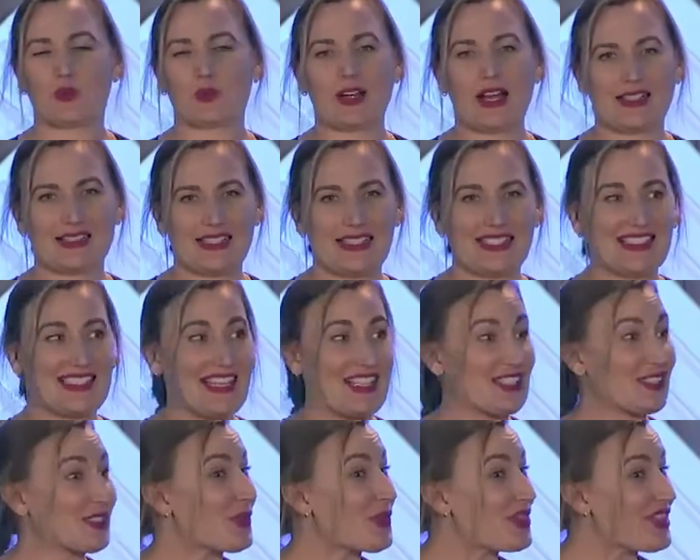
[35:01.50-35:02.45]
were not
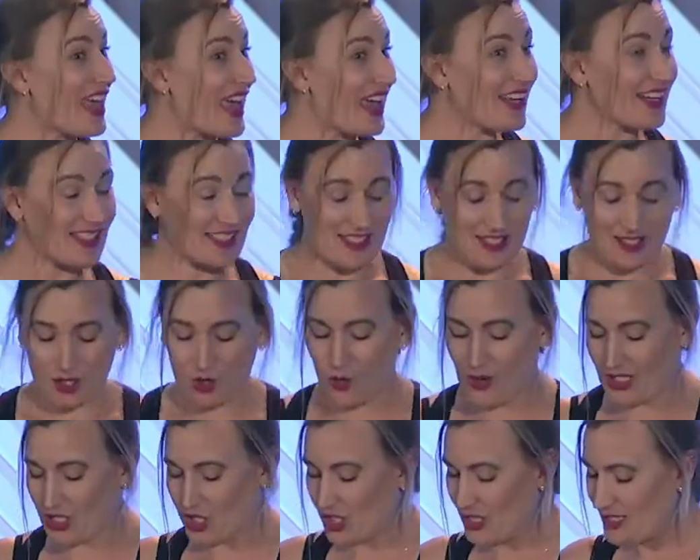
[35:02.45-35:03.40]
sustained. So that is the
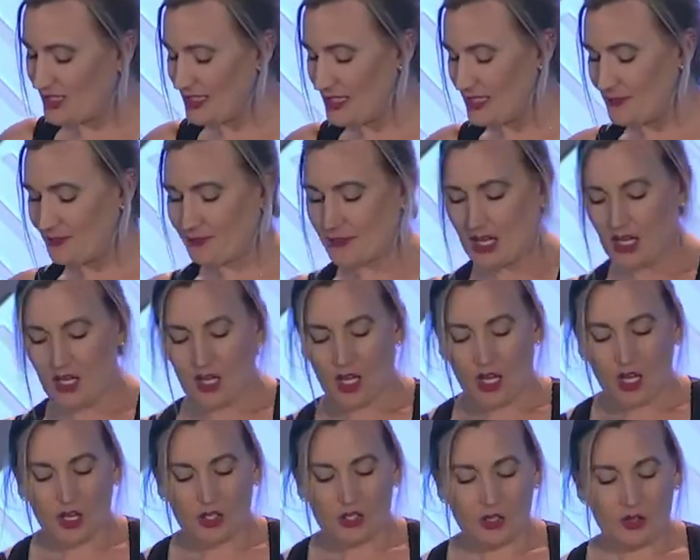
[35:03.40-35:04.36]
questions.
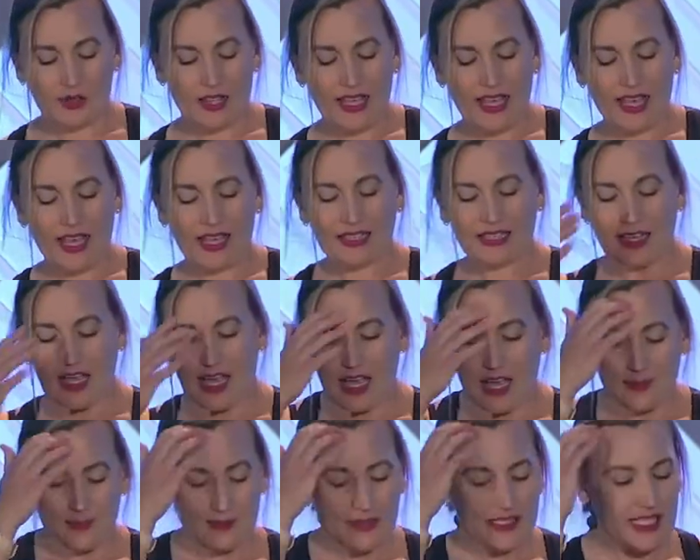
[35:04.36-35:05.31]
So they had,
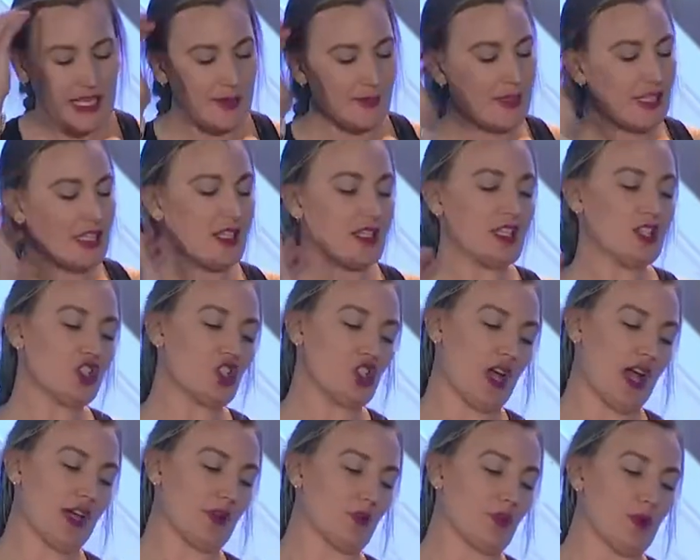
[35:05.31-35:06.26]
Sammy and
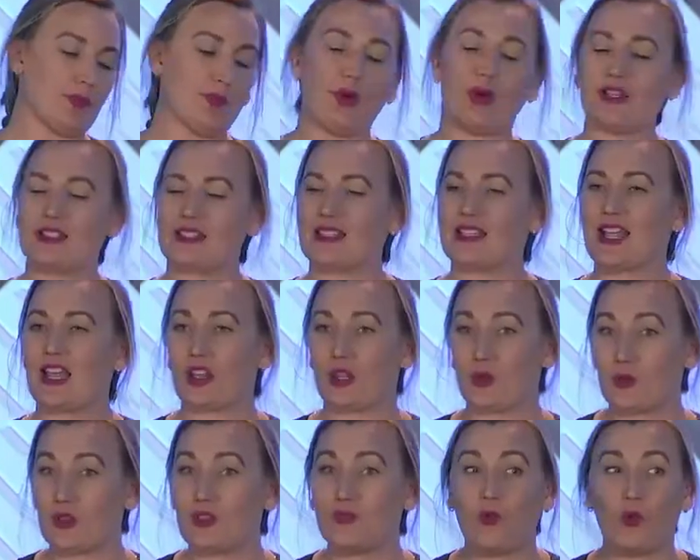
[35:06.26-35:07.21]
John were put
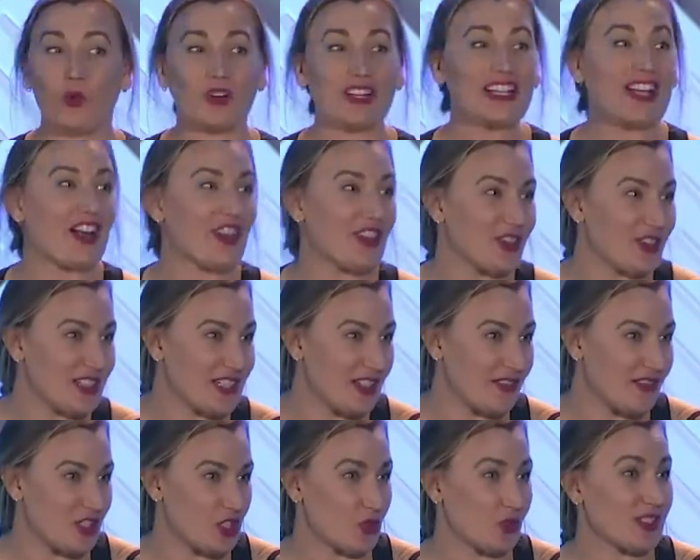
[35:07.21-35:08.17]
together with 40 other
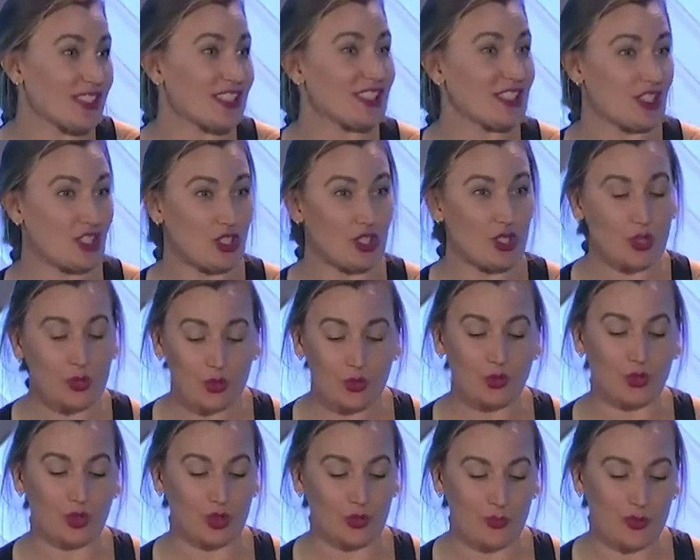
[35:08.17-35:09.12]
individuals into 2
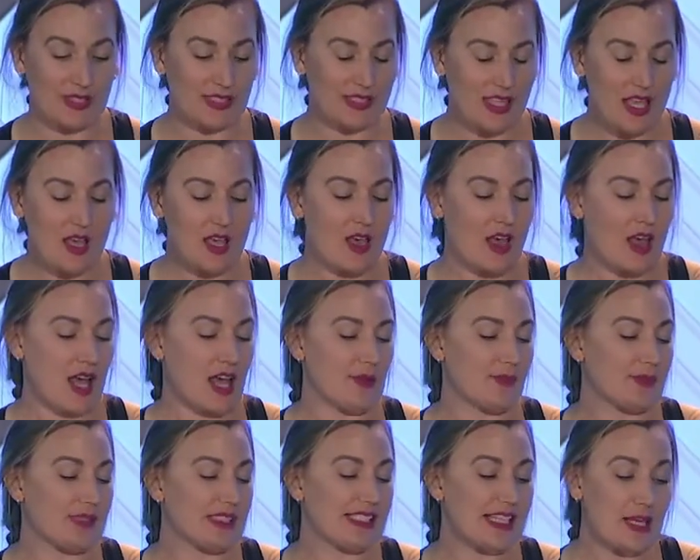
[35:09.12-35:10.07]
groups.
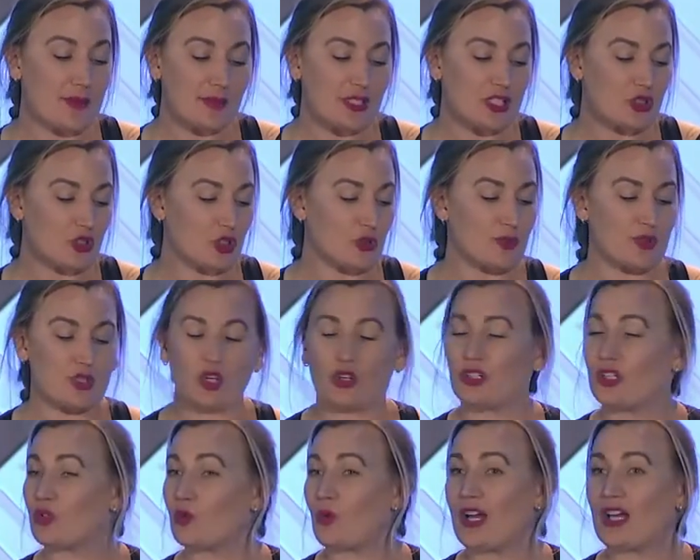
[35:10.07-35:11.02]
Sammy's group
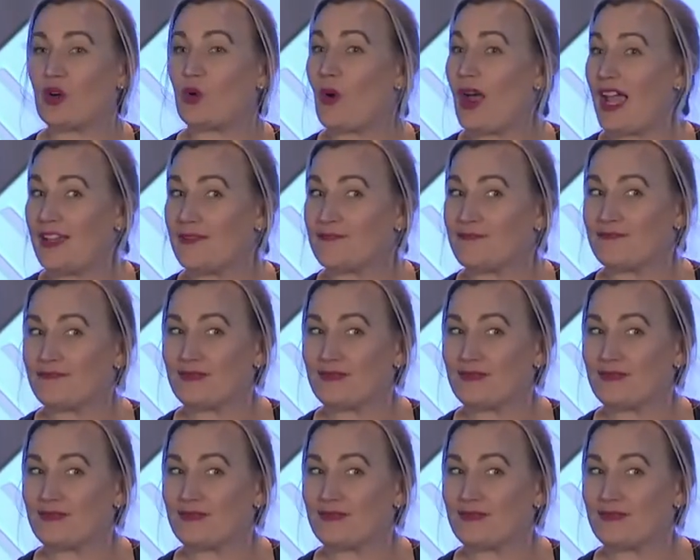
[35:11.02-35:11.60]
started right away.